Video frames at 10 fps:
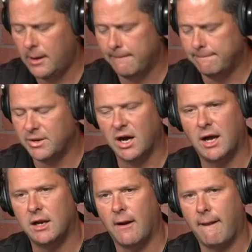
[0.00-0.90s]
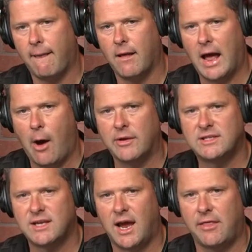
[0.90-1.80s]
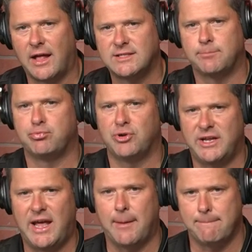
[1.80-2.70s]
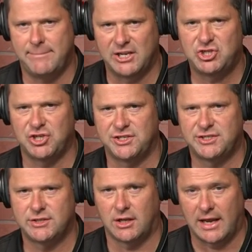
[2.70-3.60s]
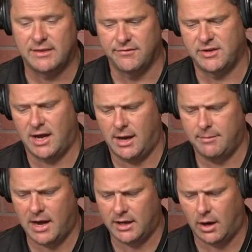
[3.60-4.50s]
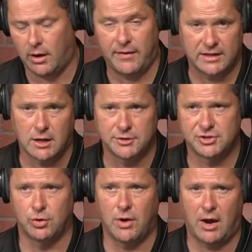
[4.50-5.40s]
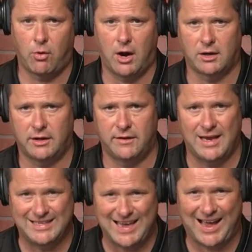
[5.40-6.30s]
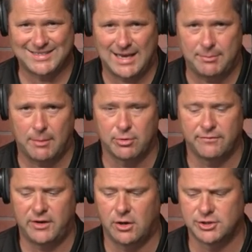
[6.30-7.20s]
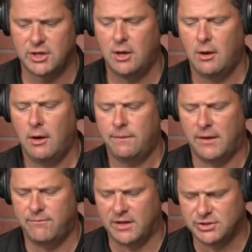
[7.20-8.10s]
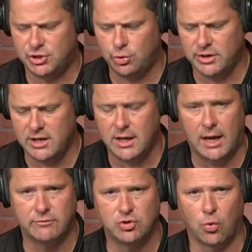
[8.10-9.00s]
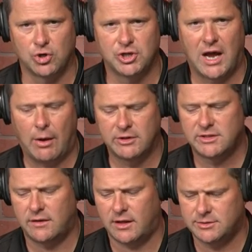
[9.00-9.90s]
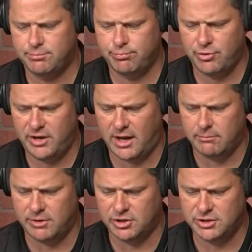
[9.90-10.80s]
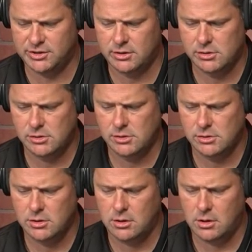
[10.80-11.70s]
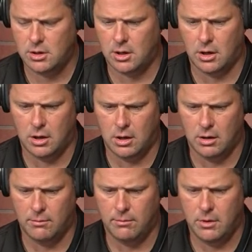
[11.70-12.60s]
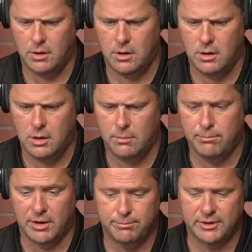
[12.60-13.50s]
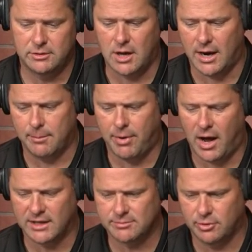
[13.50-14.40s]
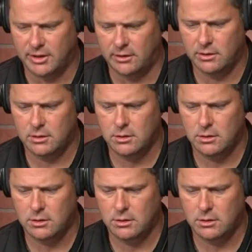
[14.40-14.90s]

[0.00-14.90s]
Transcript: but I would say that's a pretty ambitious length of time. I, I, and that's also, ironically, the exact same number of years that Vince Dooley gave Georgia, I would say that's pretty ambitious, um, but but not impossible either.